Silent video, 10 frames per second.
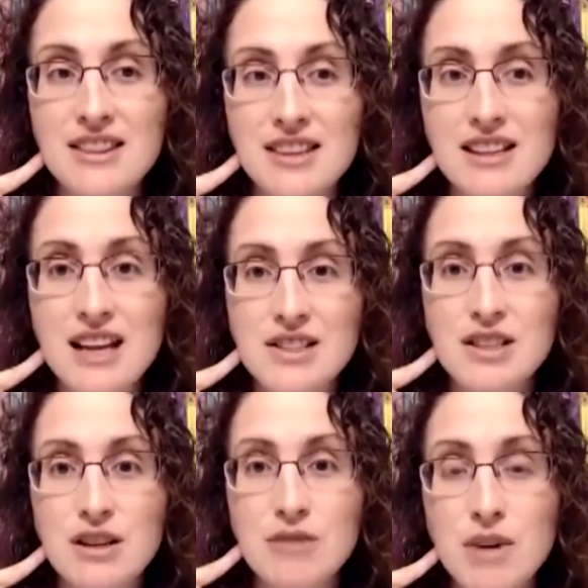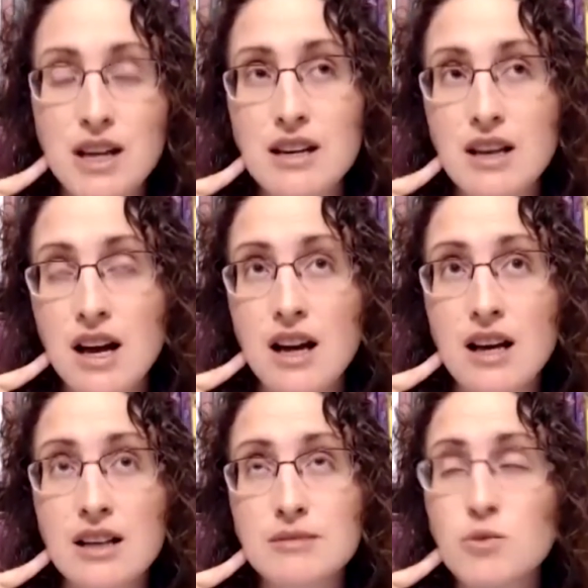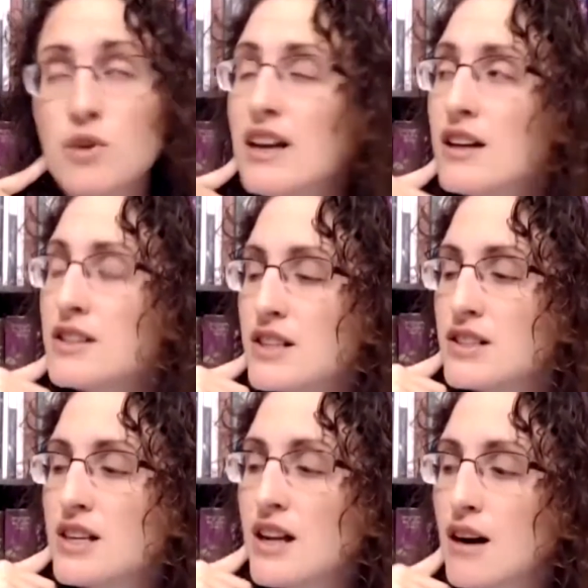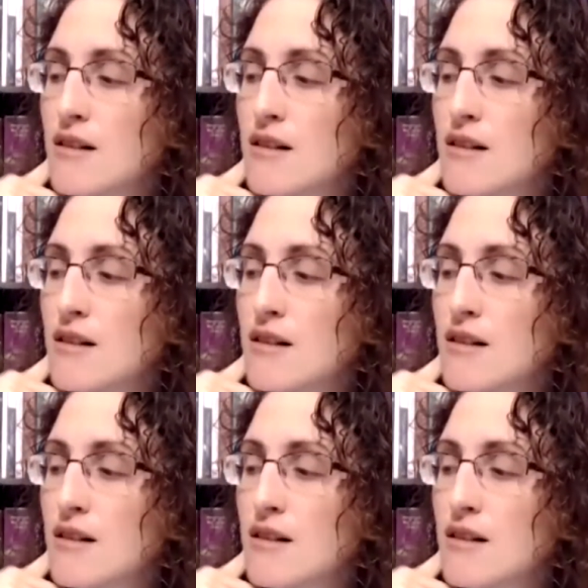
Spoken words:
then that's a good one. What else is there?